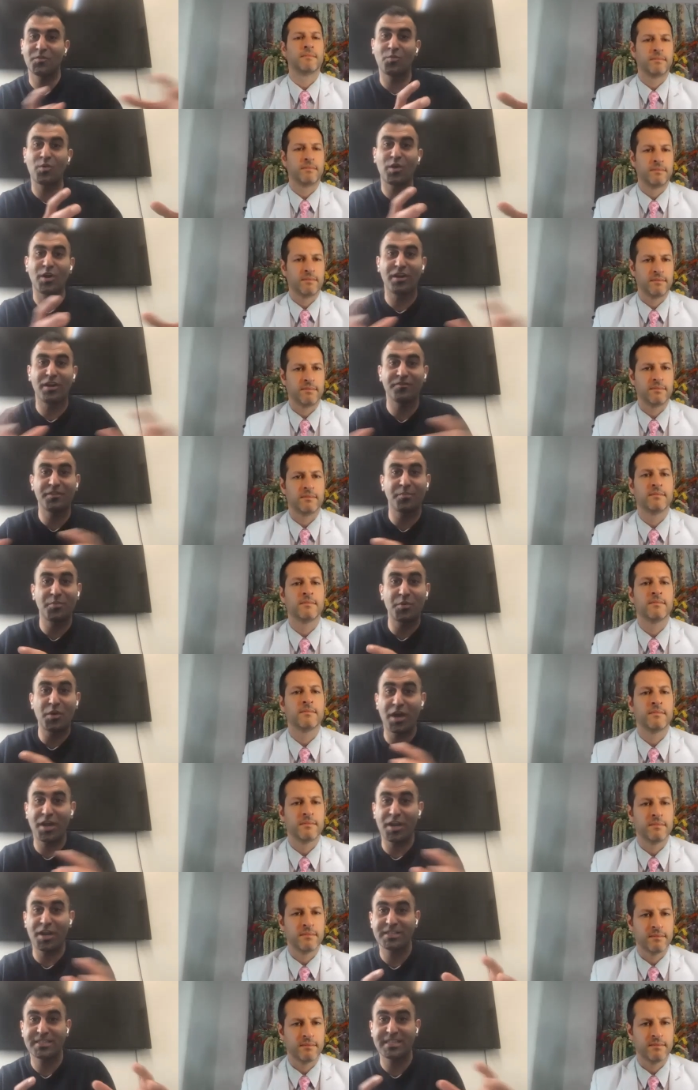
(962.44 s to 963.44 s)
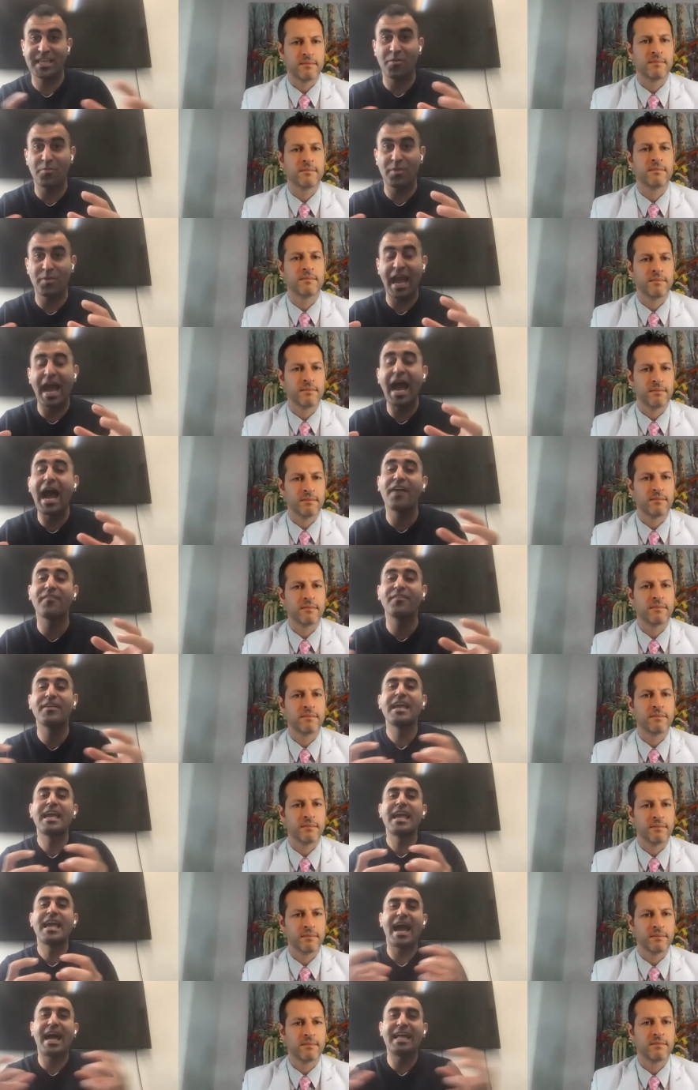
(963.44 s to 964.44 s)
Speaker 1: for one of the products that we have.
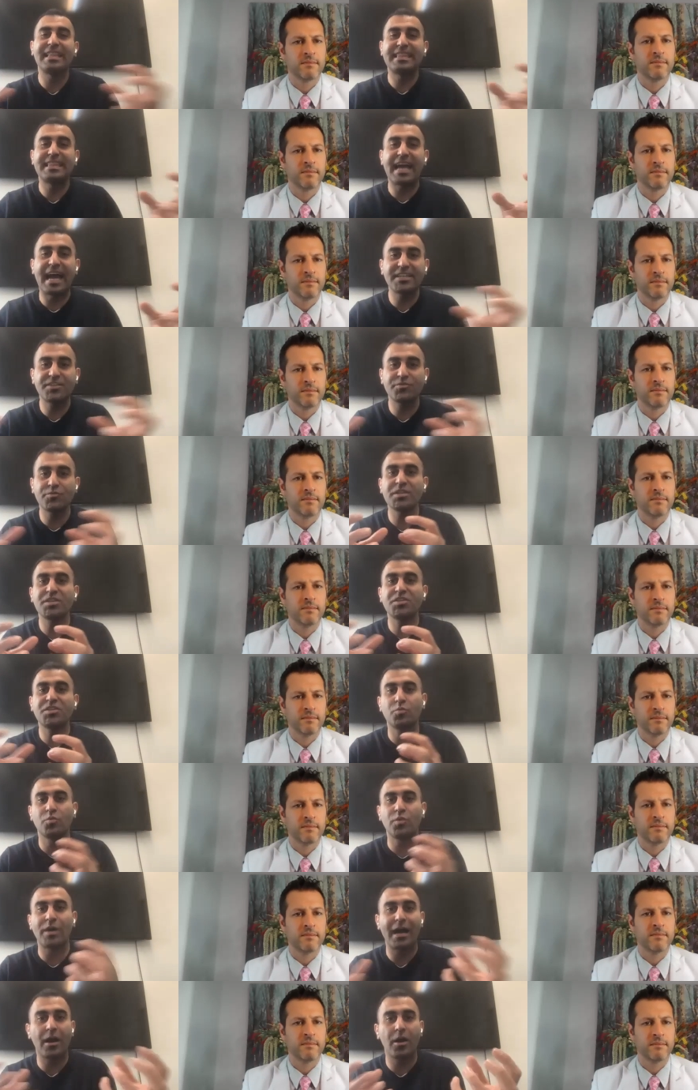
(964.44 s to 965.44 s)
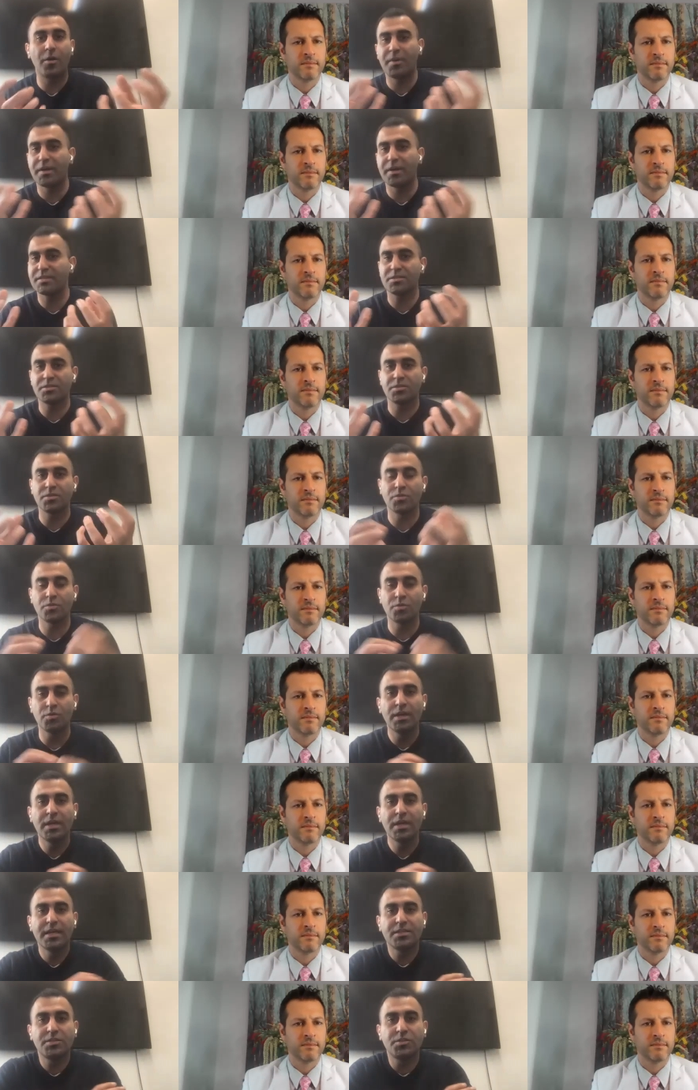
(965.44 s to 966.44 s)
And that reach will help us
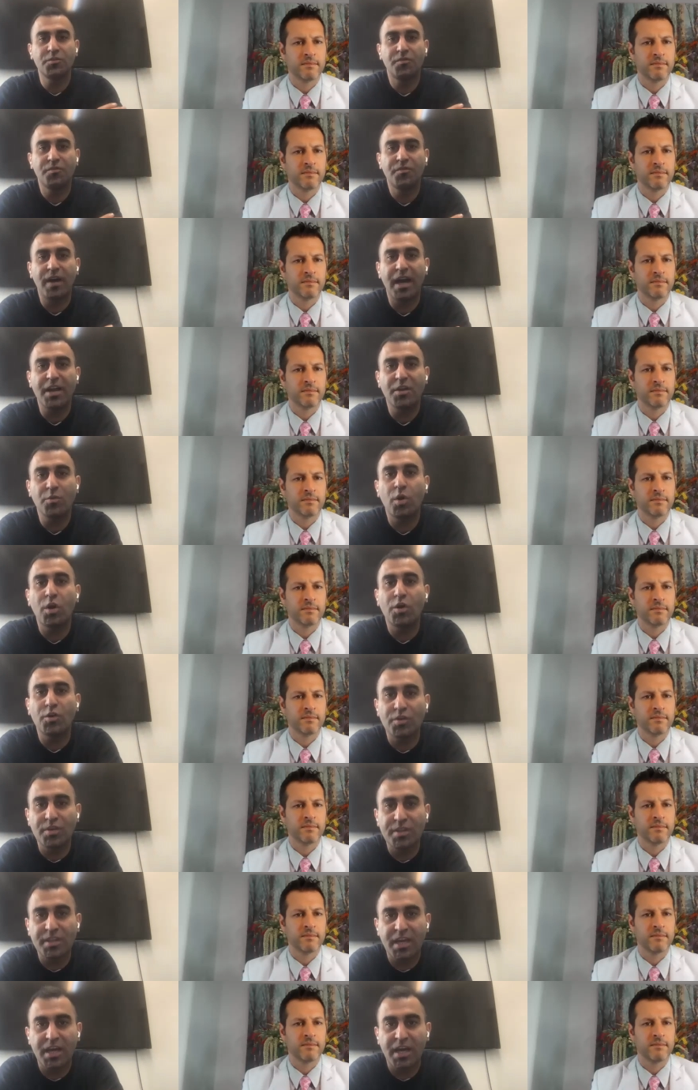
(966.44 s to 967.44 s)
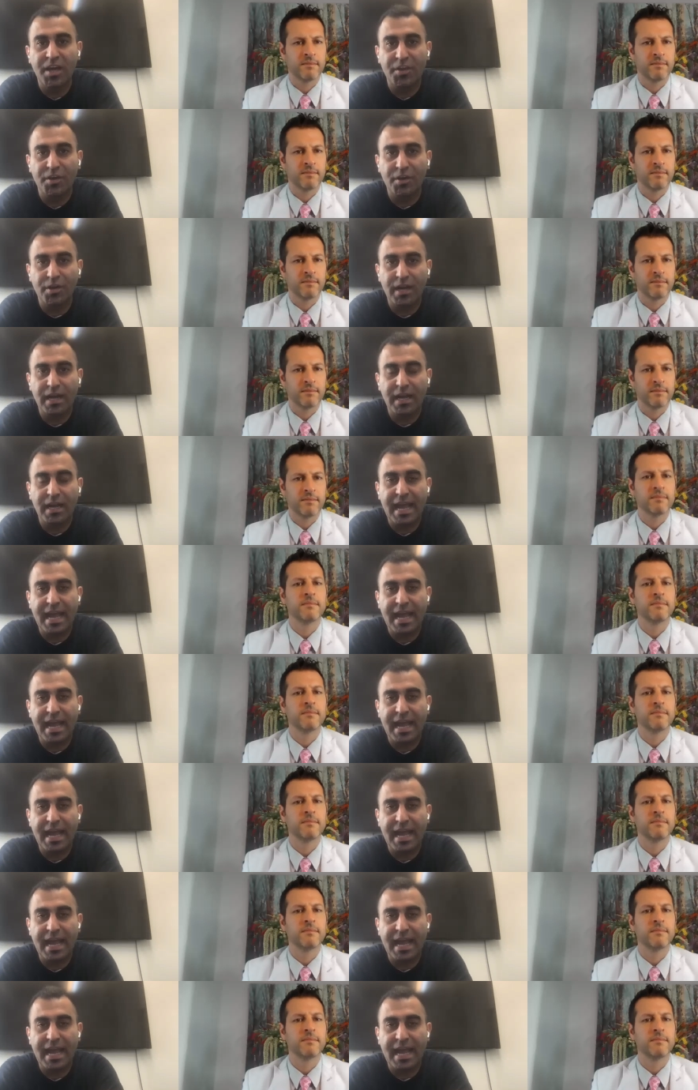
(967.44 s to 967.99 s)
to find one or the other